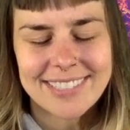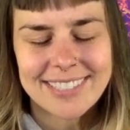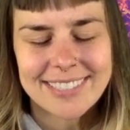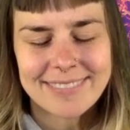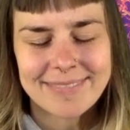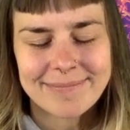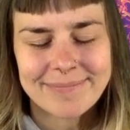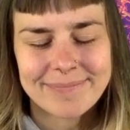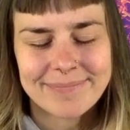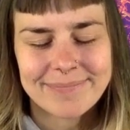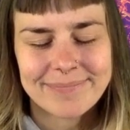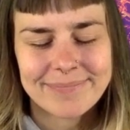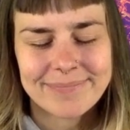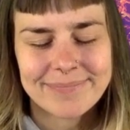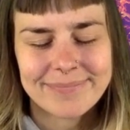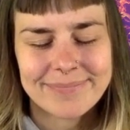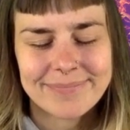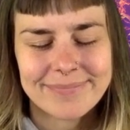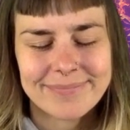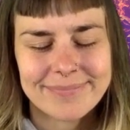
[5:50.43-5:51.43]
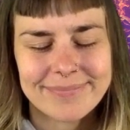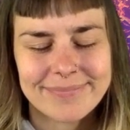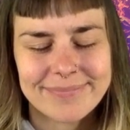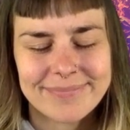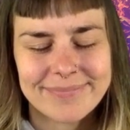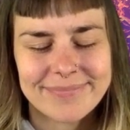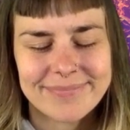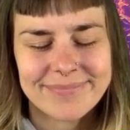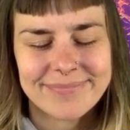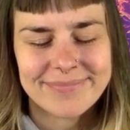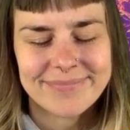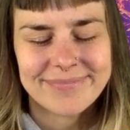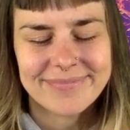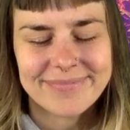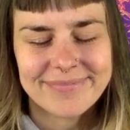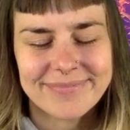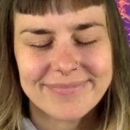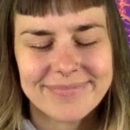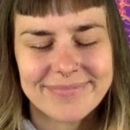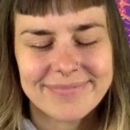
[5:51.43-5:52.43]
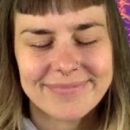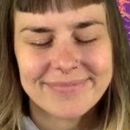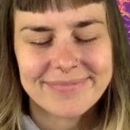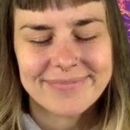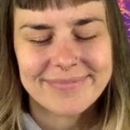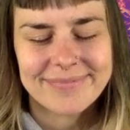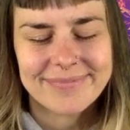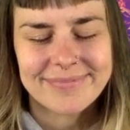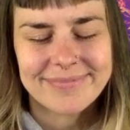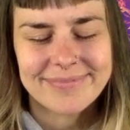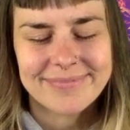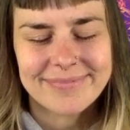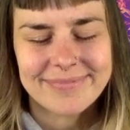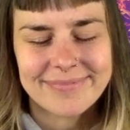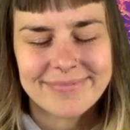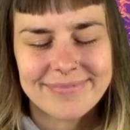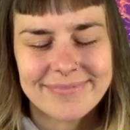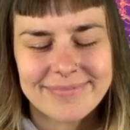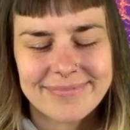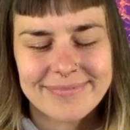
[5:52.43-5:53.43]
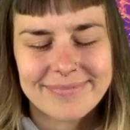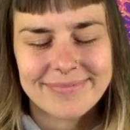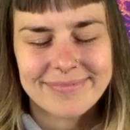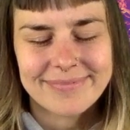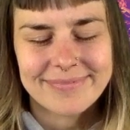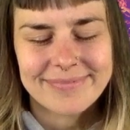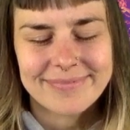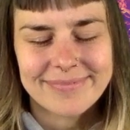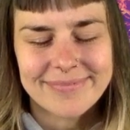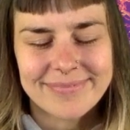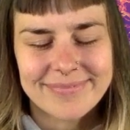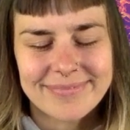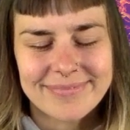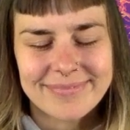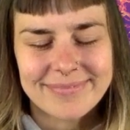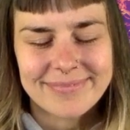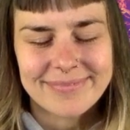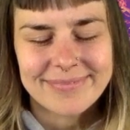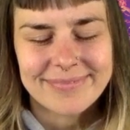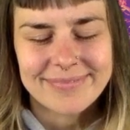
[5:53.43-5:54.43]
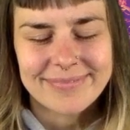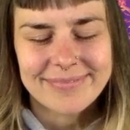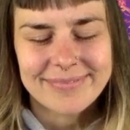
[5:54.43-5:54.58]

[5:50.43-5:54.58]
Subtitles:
(no one is talking)